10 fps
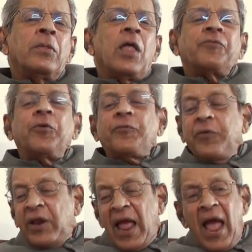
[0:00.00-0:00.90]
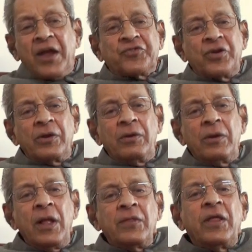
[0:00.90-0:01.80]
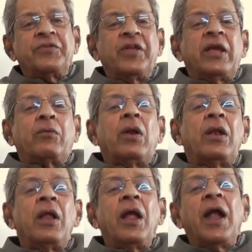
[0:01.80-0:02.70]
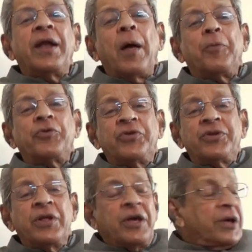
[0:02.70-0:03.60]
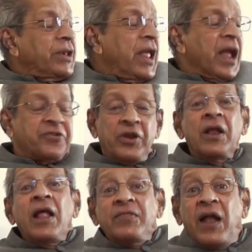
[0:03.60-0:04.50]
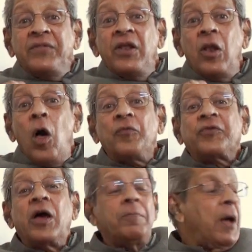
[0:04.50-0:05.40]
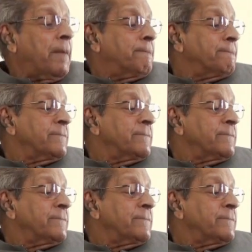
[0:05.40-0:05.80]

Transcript: Therefore, for action, there is equal and opposite reaction. That is the law of karma.